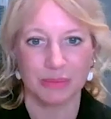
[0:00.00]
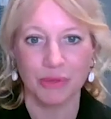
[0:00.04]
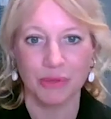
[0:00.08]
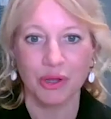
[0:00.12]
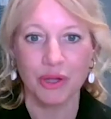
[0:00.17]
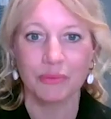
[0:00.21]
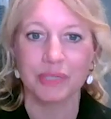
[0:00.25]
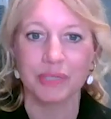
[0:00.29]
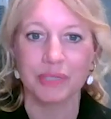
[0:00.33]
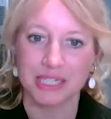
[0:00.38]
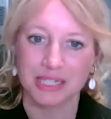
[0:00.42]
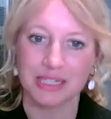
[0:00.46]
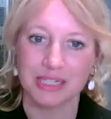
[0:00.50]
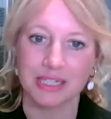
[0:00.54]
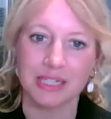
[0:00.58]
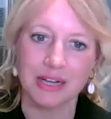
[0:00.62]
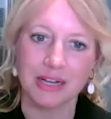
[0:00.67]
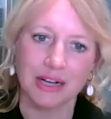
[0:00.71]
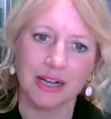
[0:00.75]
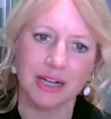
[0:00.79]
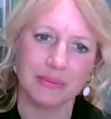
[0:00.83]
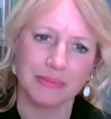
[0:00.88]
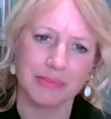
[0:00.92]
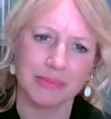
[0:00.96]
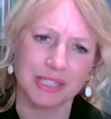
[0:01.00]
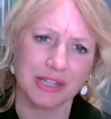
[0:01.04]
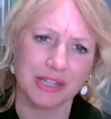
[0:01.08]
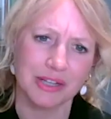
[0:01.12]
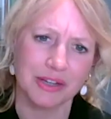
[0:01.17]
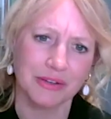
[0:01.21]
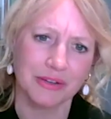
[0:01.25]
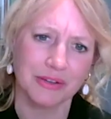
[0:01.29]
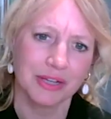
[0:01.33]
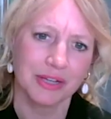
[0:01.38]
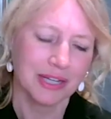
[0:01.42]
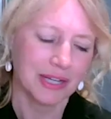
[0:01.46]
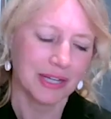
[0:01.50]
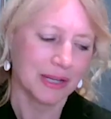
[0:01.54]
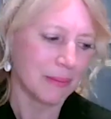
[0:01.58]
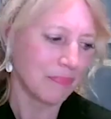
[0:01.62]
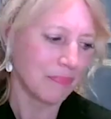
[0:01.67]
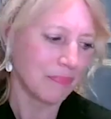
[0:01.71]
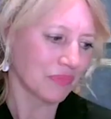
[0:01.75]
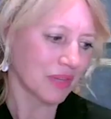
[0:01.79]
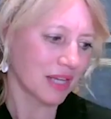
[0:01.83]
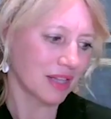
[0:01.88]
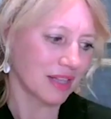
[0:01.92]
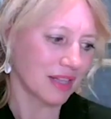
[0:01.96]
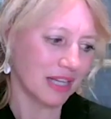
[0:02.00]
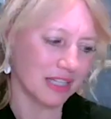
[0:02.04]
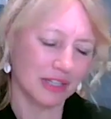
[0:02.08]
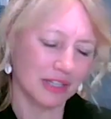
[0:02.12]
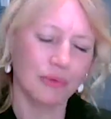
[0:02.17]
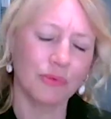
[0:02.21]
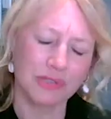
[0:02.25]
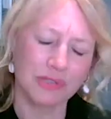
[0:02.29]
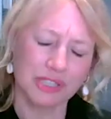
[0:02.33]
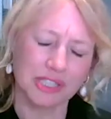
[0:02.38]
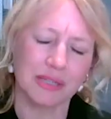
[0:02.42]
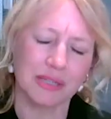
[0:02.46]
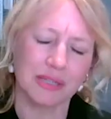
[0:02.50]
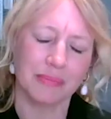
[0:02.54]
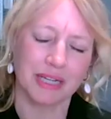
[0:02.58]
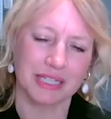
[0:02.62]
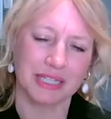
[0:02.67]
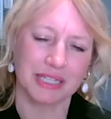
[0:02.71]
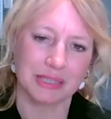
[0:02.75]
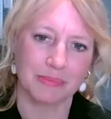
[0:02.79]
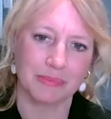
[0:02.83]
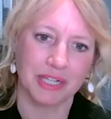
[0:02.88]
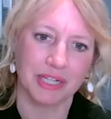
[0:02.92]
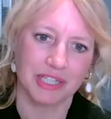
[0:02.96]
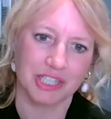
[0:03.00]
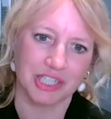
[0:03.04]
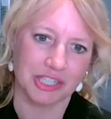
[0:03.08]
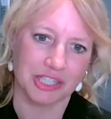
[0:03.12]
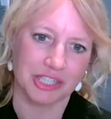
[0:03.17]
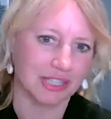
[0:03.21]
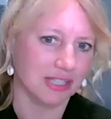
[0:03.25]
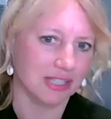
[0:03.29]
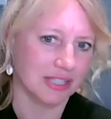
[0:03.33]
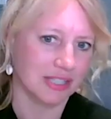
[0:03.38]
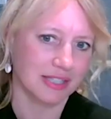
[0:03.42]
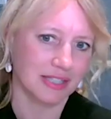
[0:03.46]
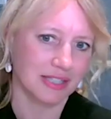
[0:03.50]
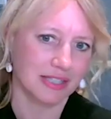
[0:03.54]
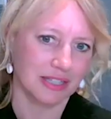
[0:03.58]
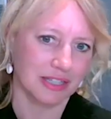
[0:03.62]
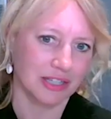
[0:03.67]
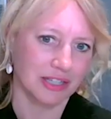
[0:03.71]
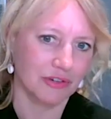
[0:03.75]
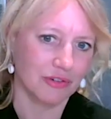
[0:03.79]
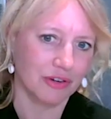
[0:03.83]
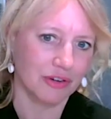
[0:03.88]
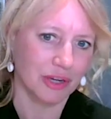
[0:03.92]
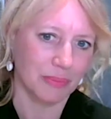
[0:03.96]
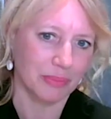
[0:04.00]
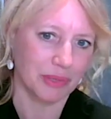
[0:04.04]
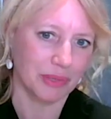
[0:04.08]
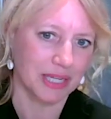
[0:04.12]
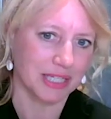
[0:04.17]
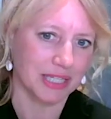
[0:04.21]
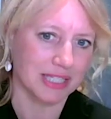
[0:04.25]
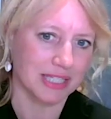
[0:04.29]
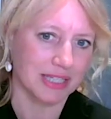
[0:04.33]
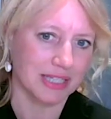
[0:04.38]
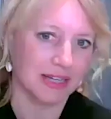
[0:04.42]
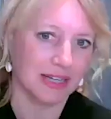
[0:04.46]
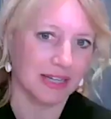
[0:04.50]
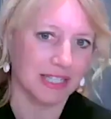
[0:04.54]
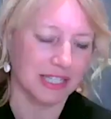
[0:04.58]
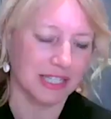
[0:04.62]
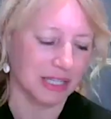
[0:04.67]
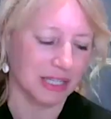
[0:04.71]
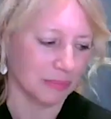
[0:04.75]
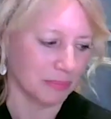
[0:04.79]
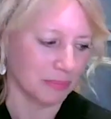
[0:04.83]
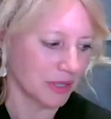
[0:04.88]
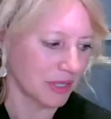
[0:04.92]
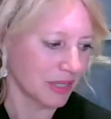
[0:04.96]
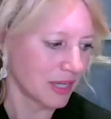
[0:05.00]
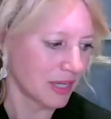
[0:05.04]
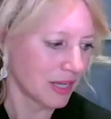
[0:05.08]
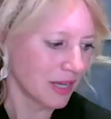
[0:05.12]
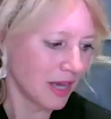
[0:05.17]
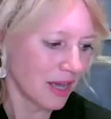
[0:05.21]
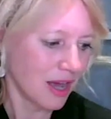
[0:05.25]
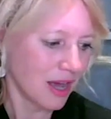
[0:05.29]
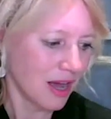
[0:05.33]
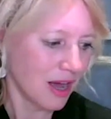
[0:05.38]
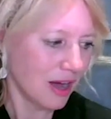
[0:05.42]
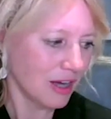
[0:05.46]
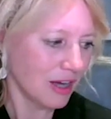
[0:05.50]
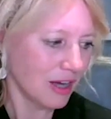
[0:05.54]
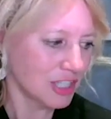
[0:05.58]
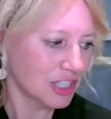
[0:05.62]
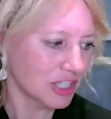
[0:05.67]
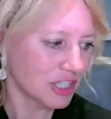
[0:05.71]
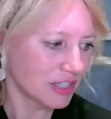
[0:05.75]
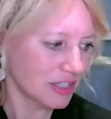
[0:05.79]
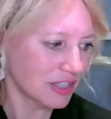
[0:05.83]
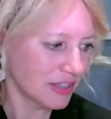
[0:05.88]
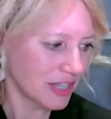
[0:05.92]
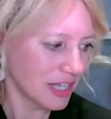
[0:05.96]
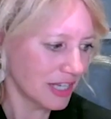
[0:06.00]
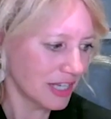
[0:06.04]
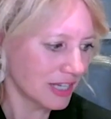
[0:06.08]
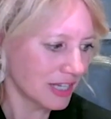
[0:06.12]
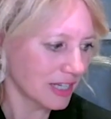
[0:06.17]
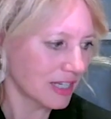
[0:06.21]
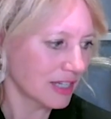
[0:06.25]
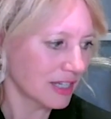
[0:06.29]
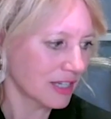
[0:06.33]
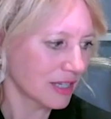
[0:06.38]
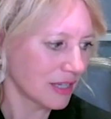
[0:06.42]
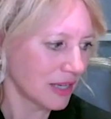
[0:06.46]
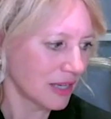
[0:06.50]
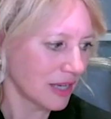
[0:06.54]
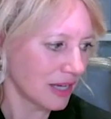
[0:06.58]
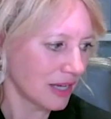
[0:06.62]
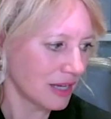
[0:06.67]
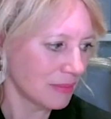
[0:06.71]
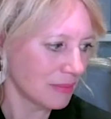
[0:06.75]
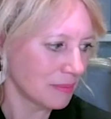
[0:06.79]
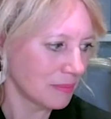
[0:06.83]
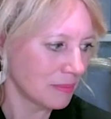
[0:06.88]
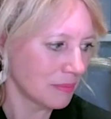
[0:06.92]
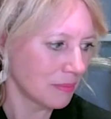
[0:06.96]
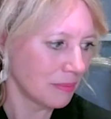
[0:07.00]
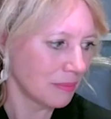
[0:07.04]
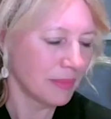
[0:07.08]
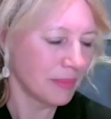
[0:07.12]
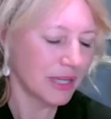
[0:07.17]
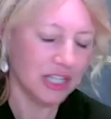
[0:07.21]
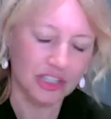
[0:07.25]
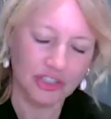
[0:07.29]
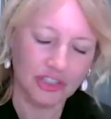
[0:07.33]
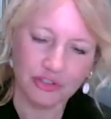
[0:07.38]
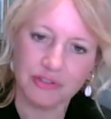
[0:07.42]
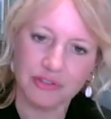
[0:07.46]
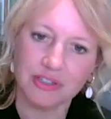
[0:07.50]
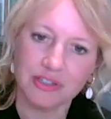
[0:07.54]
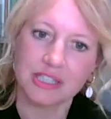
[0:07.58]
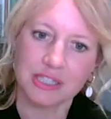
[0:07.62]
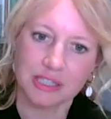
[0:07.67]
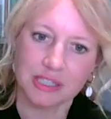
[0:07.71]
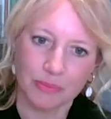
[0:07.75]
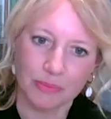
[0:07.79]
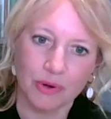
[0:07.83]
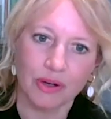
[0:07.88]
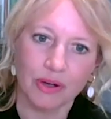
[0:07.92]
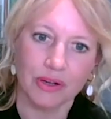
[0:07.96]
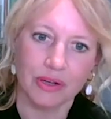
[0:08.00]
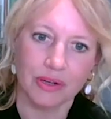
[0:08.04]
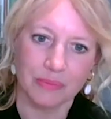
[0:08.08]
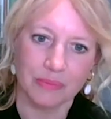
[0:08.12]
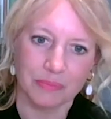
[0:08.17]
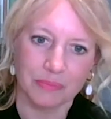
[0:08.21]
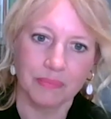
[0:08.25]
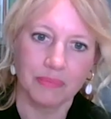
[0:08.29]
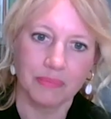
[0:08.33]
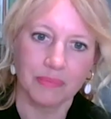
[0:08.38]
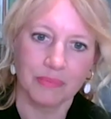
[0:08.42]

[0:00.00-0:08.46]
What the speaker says: a moment in time. So that also makes miniatures incredibly exciting. But I should think miniaturists were